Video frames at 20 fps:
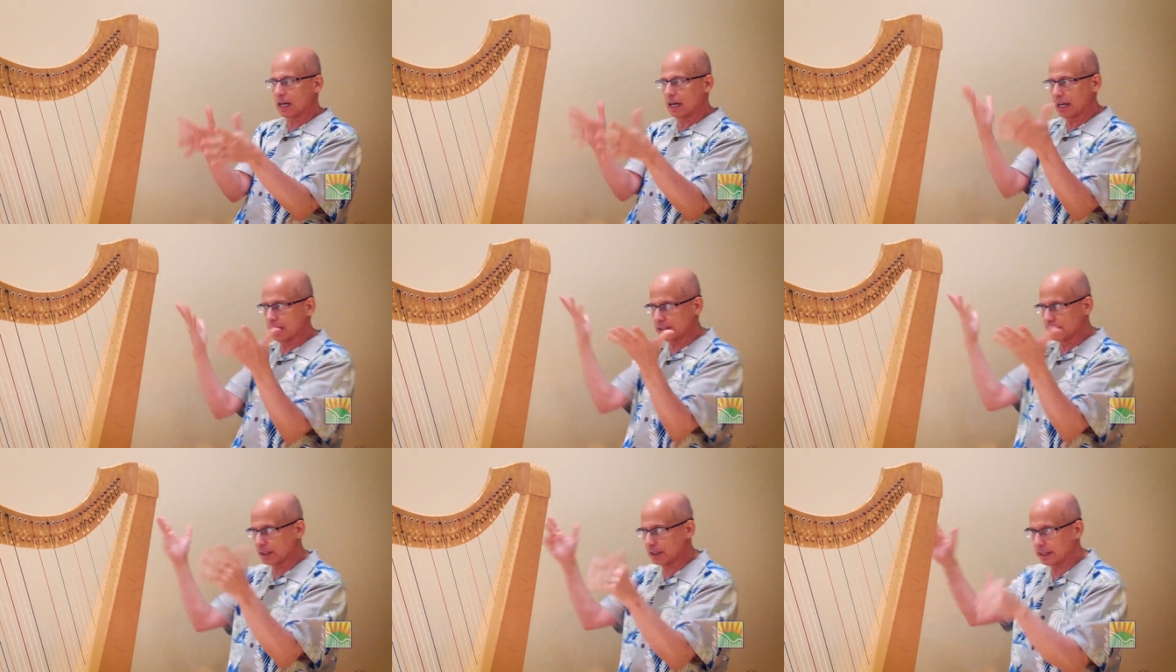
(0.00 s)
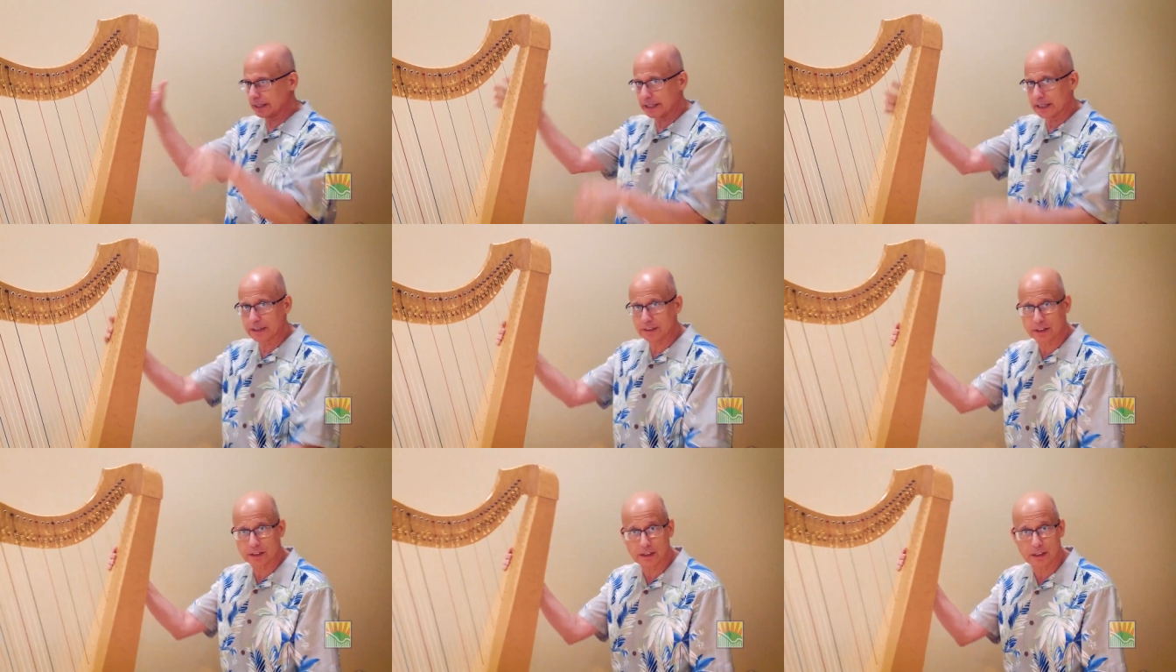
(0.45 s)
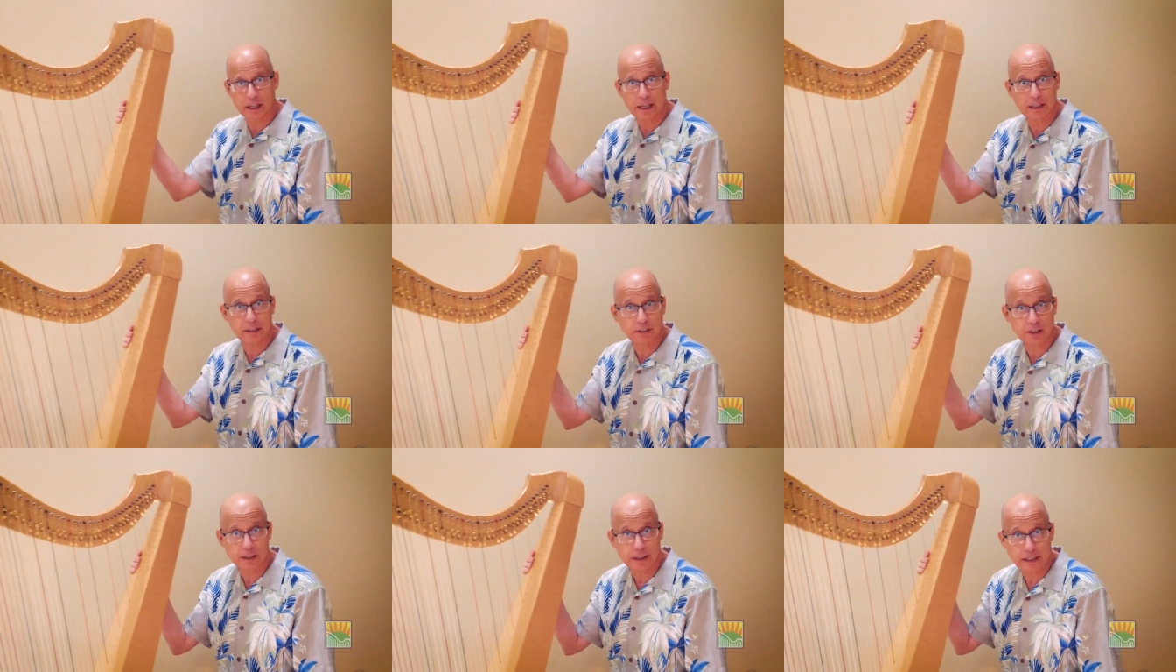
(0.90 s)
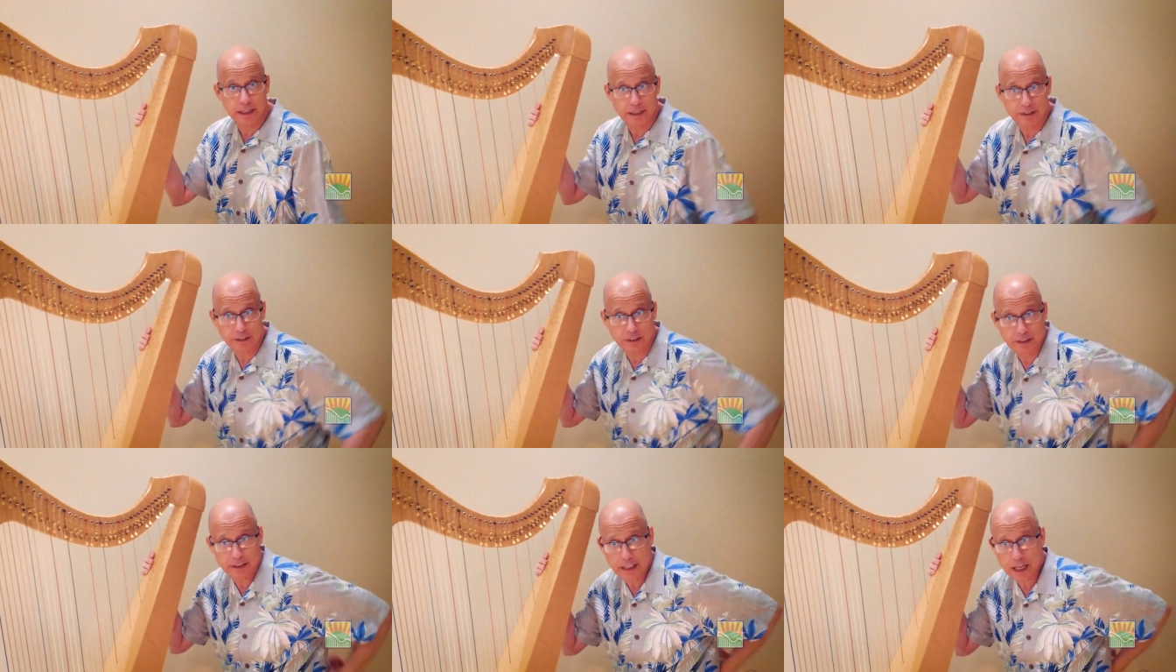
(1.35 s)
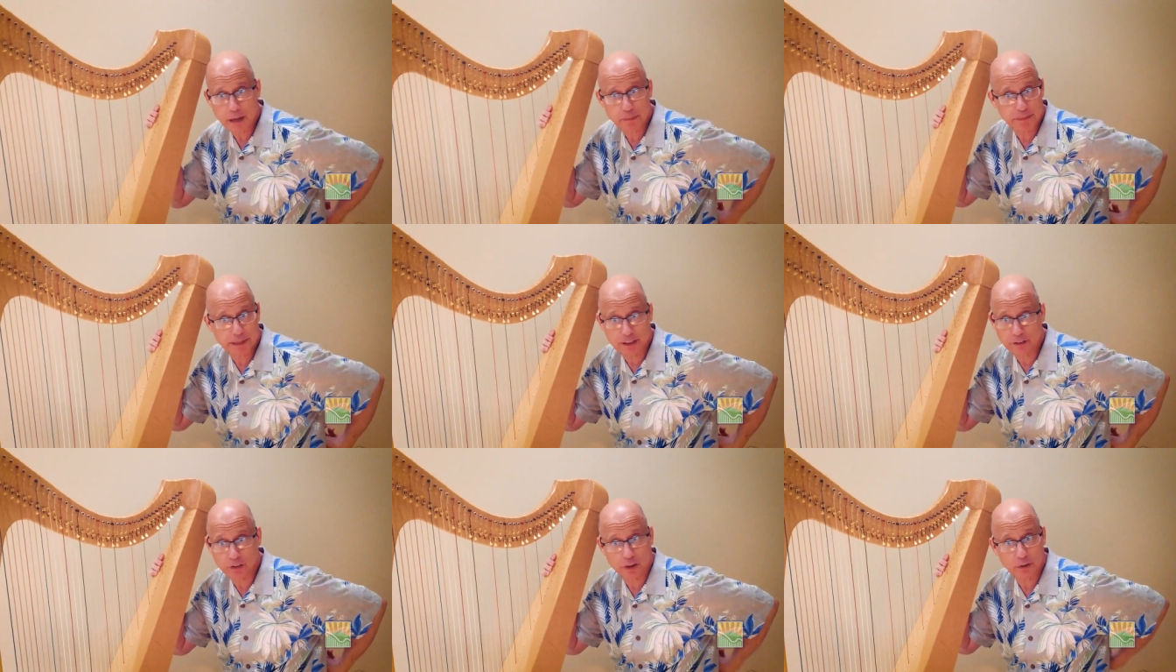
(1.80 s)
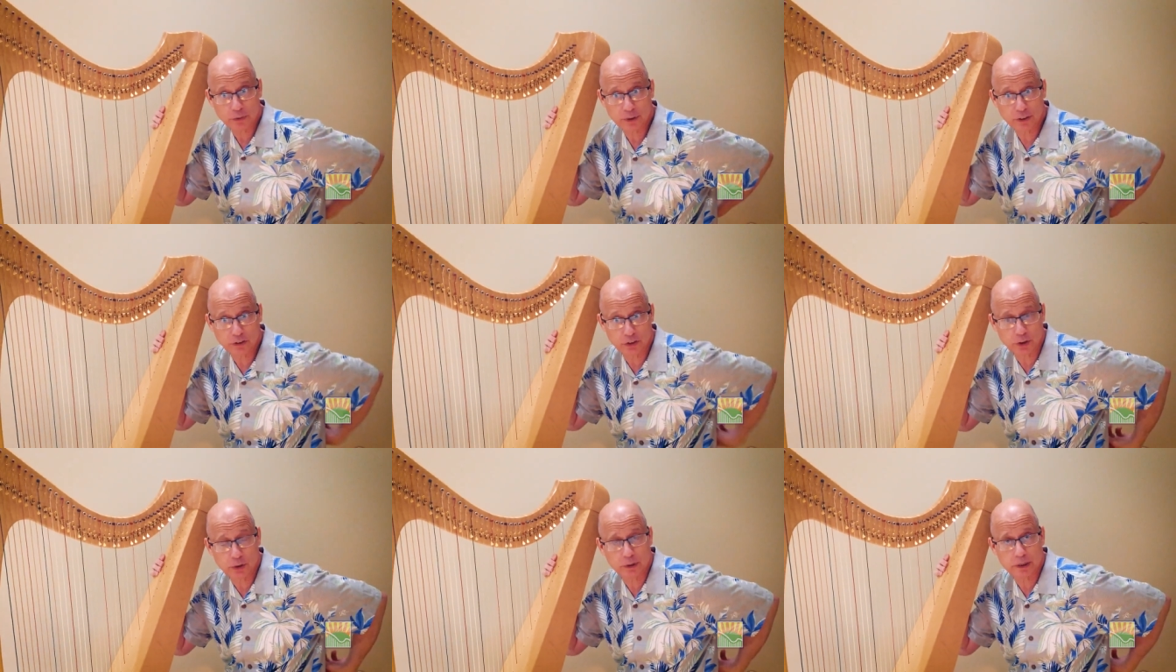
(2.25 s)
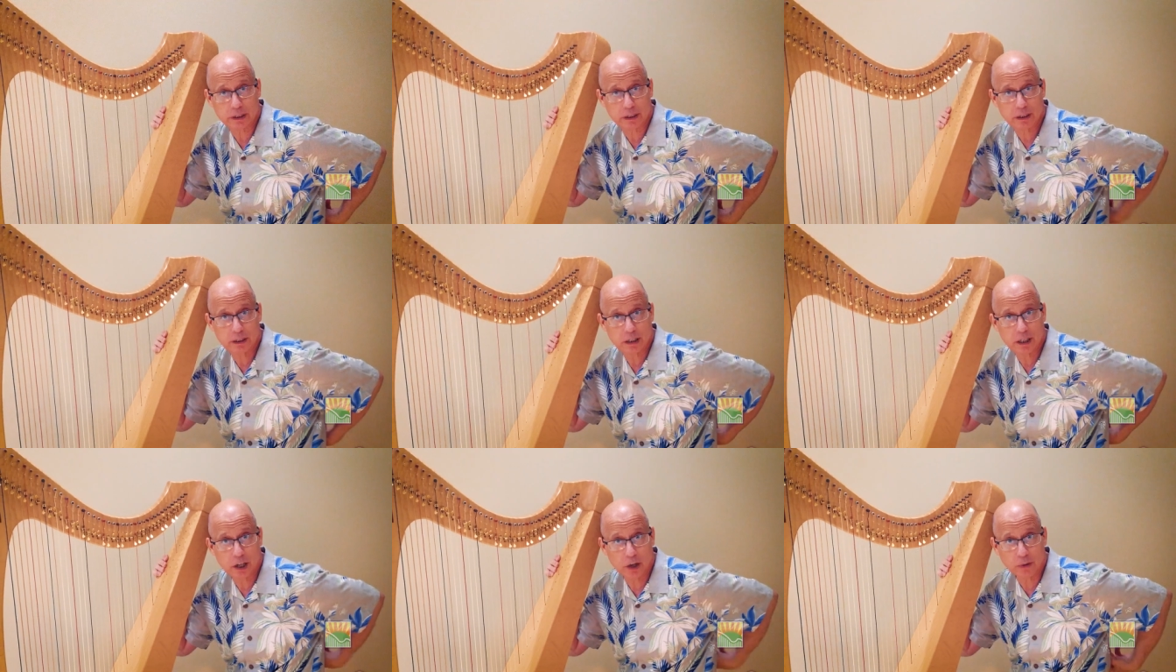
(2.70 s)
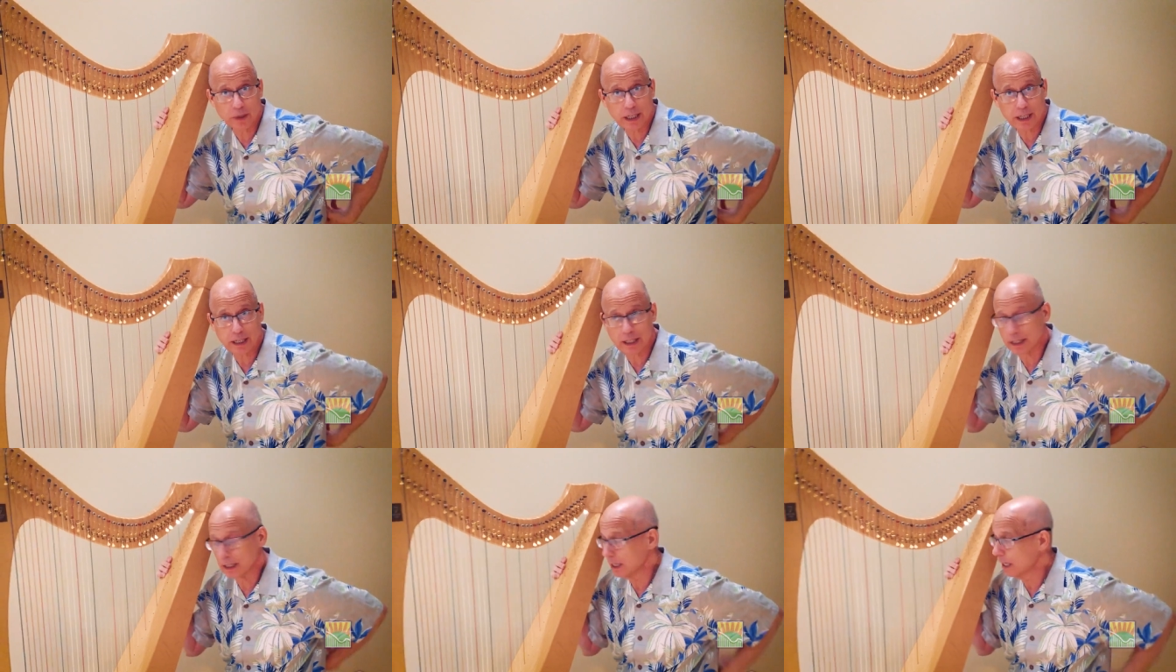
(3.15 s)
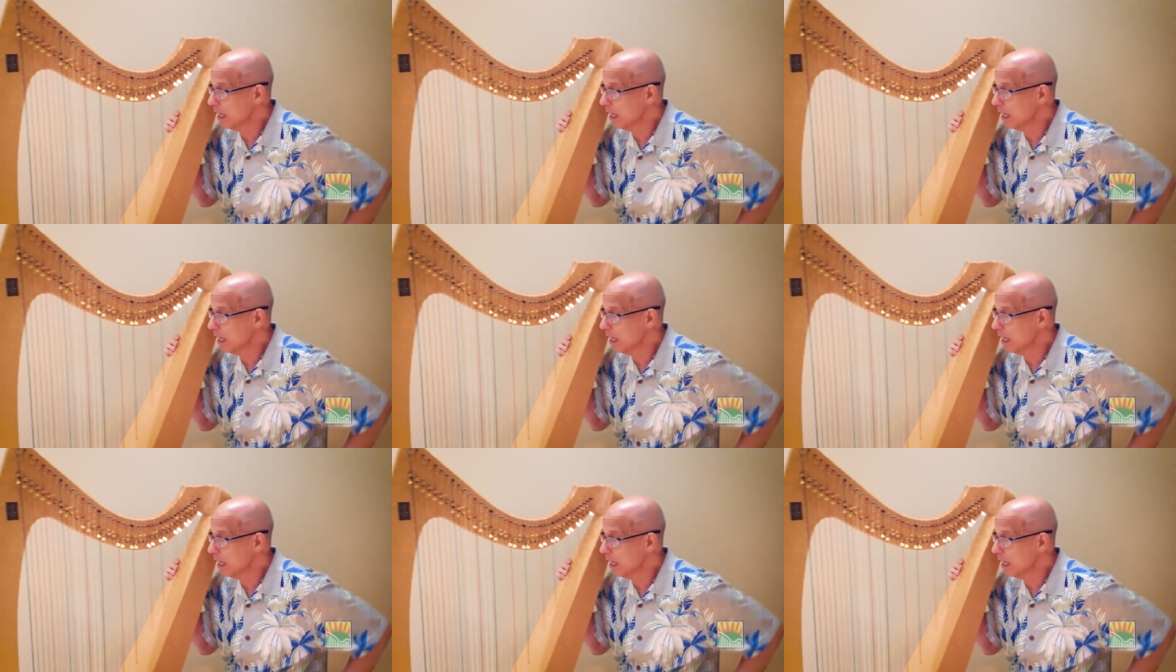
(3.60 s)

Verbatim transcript: until I got to until I got to the top. That's all there is to it. Okay.